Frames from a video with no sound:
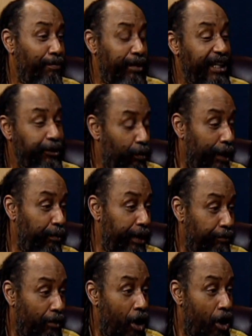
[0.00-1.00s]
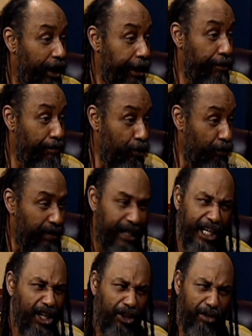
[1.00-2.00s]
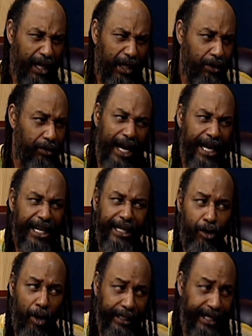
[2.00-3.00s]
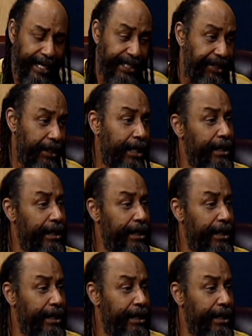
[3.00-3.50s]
plus what went wrong in the movement. Critical, and the court case.